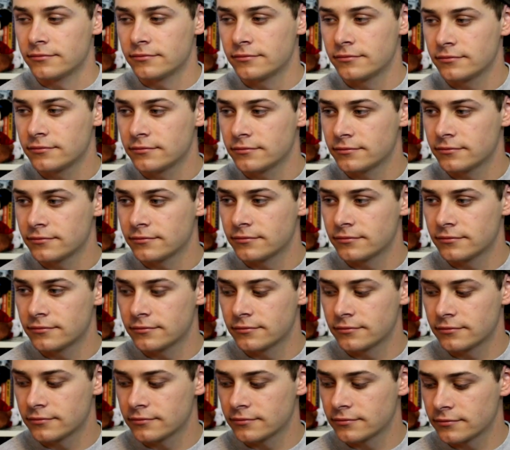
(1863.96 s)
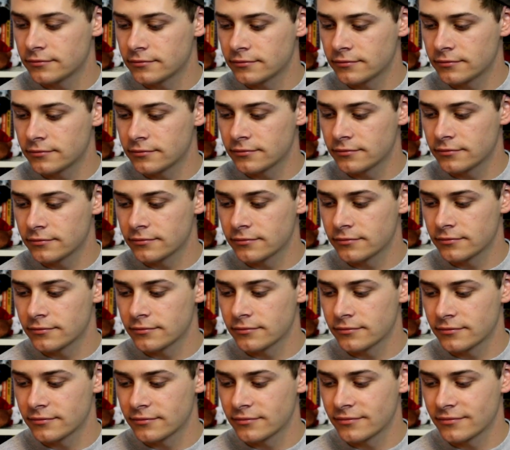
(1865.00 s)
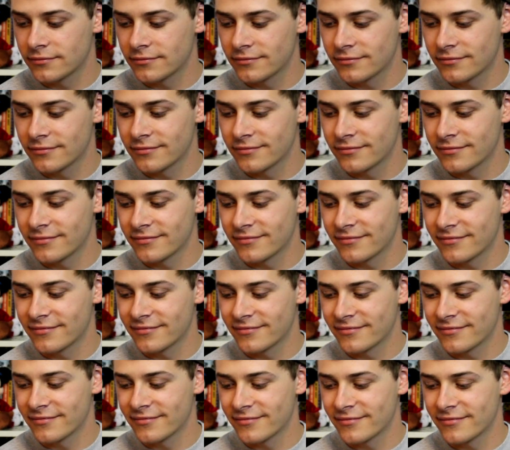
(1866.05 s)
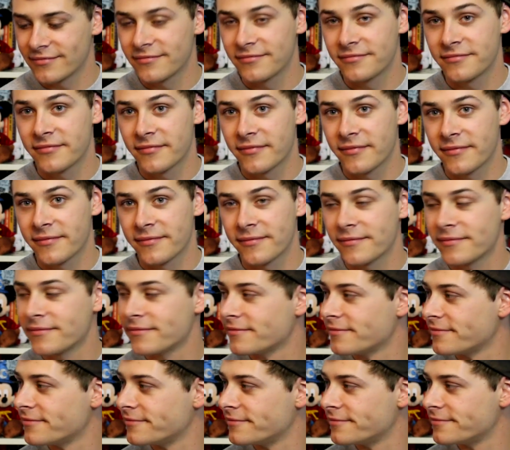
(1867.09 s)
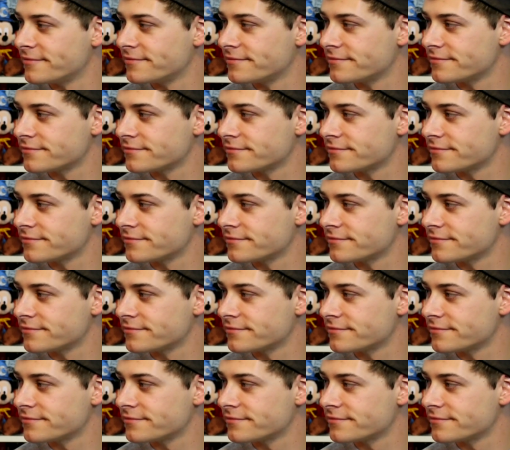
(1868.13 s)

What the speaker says: No words are spoken by the person on screen.